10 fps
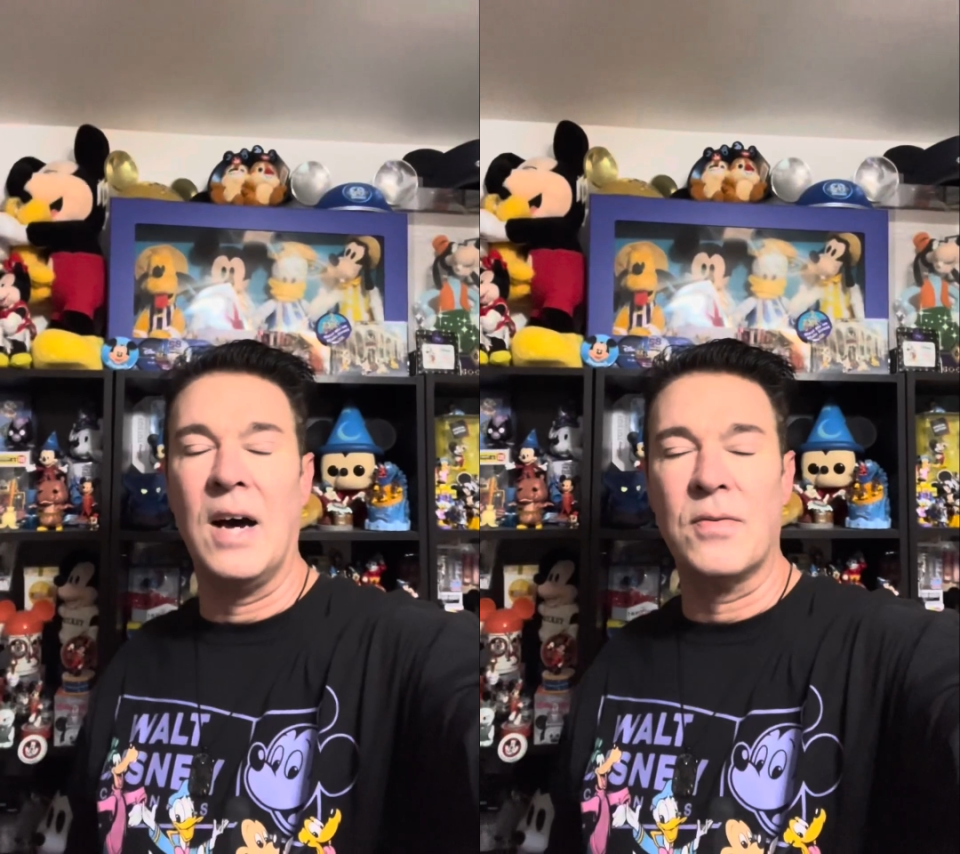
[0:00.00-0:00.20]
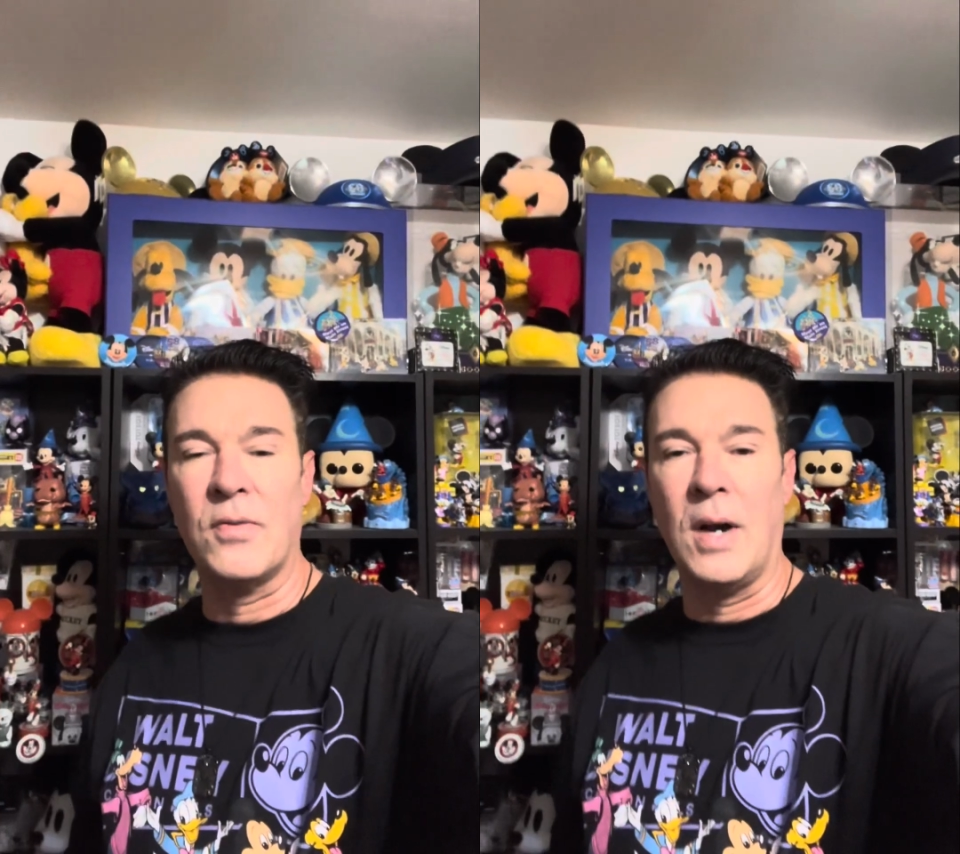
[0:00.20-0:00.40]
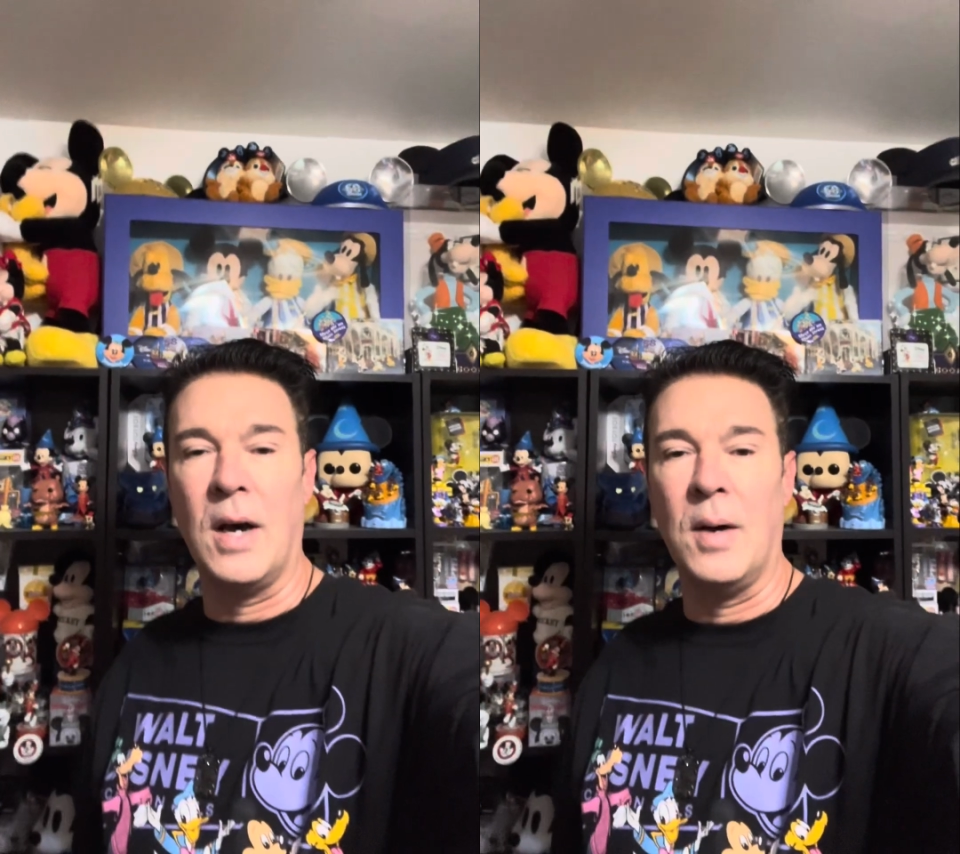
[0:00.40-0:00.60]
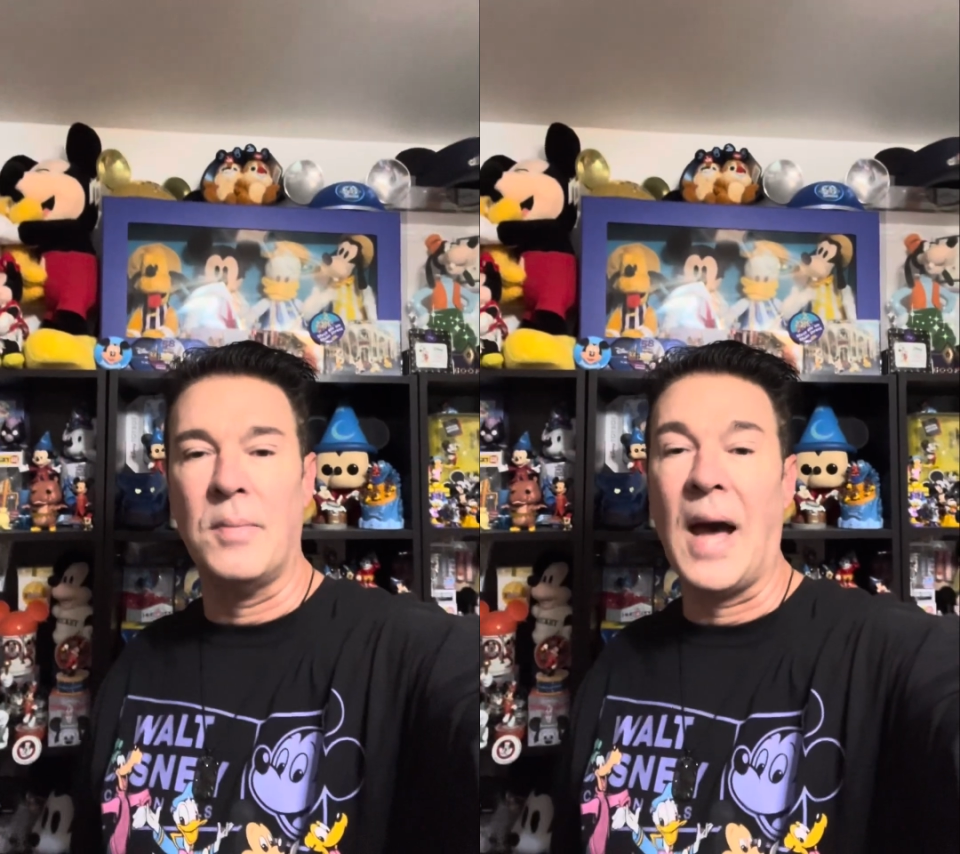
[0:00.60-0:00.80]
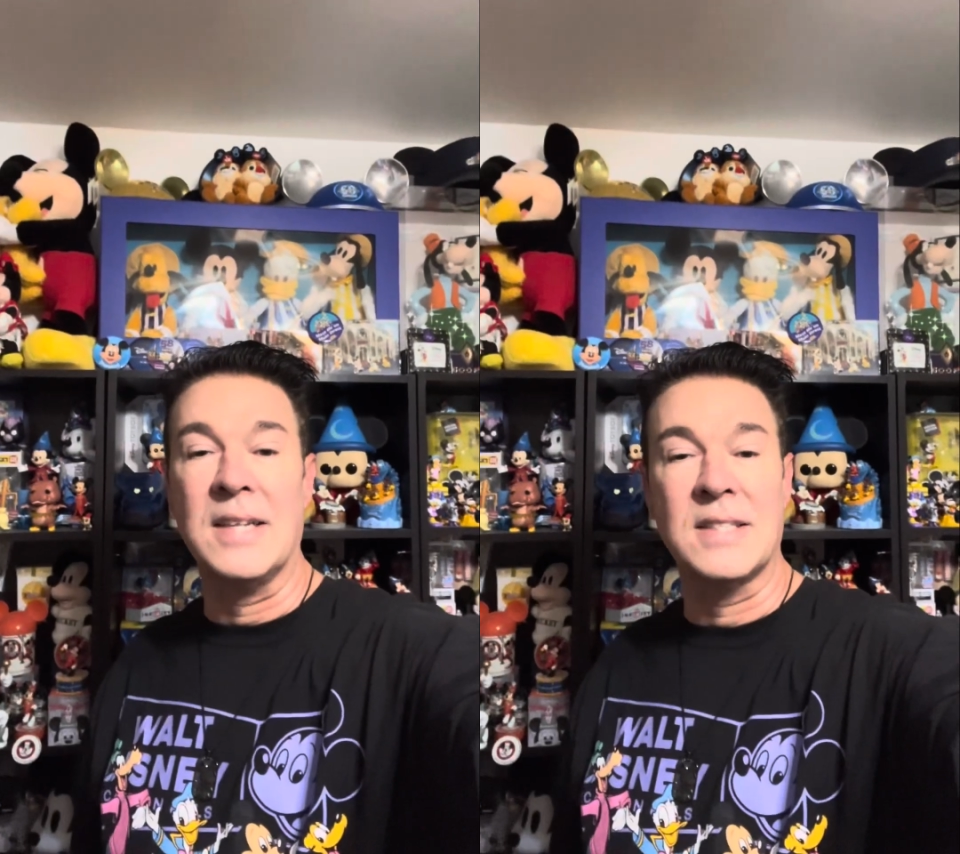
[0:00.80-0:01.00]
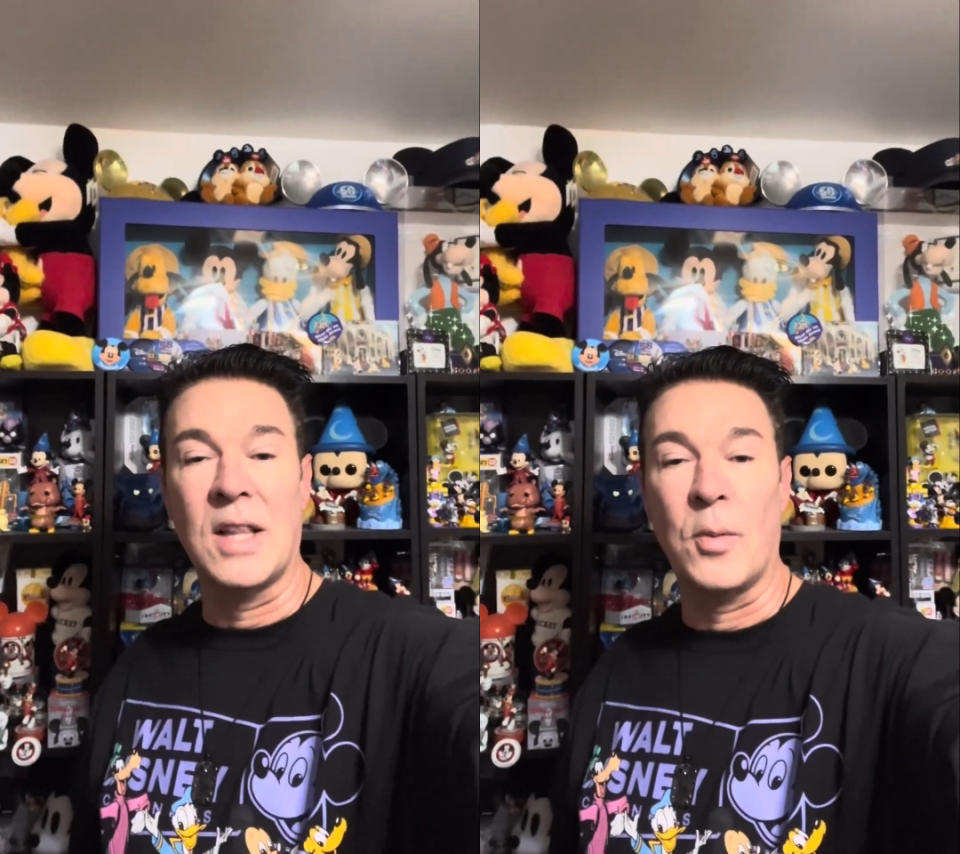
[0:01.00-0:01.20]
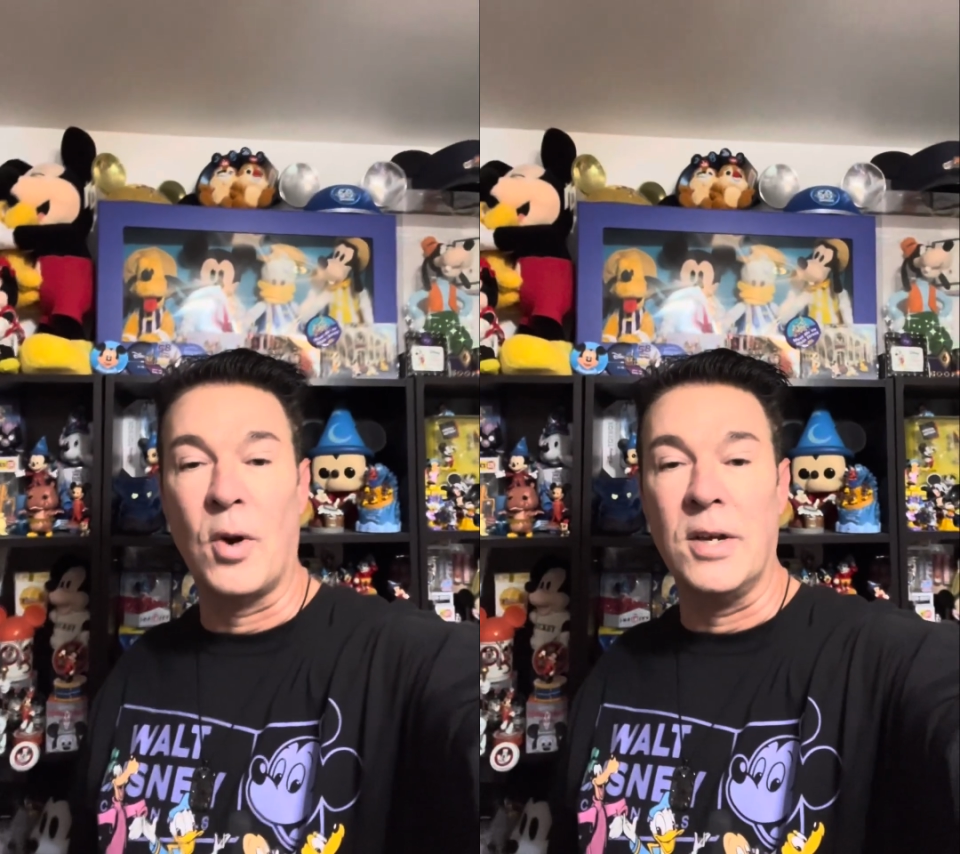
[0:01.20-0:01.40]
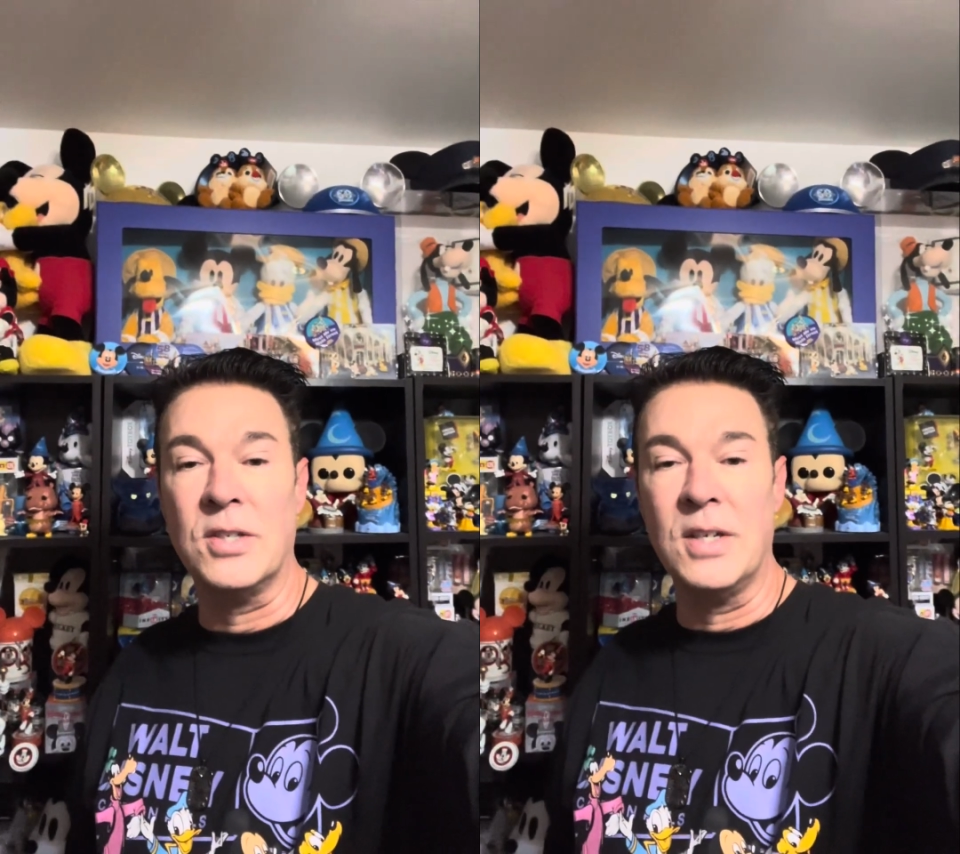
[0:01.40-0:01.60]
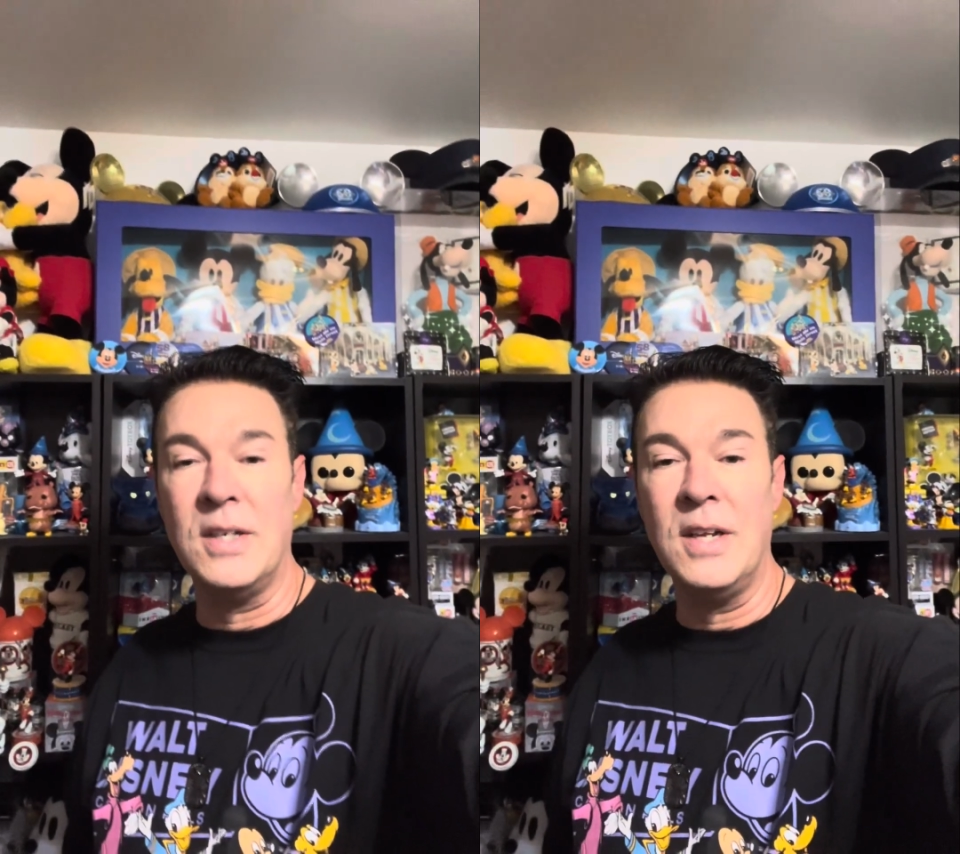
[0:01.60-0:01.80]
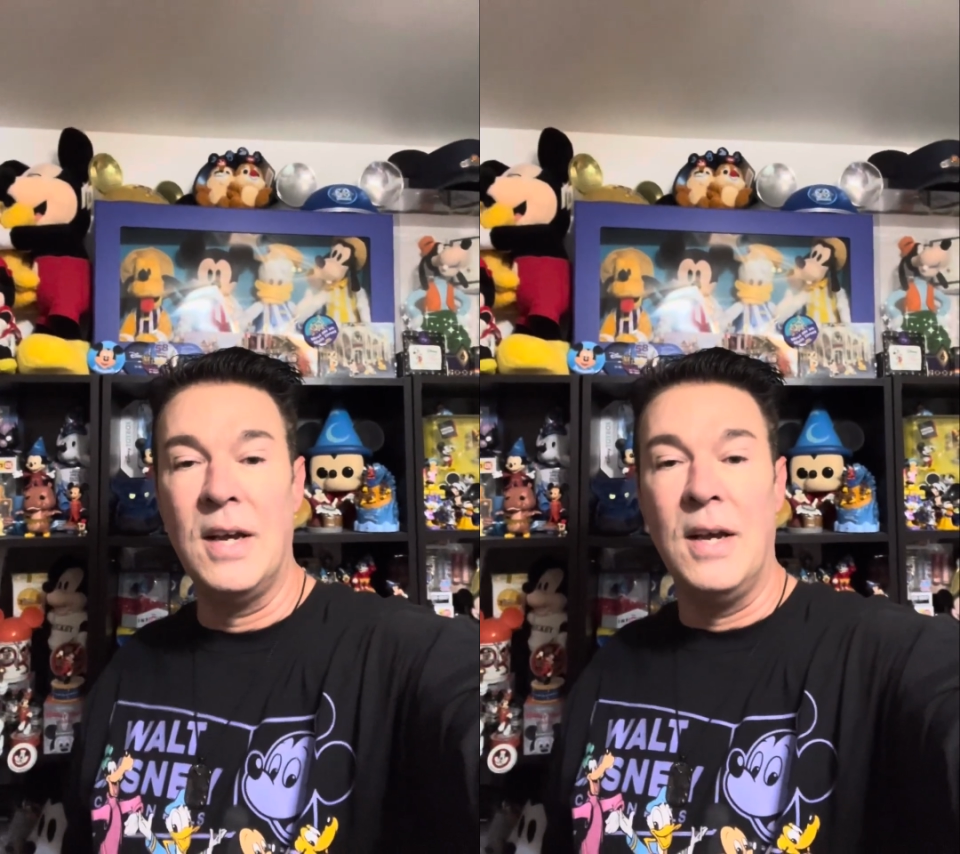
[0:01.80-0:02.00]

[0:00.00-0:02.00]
from that celebration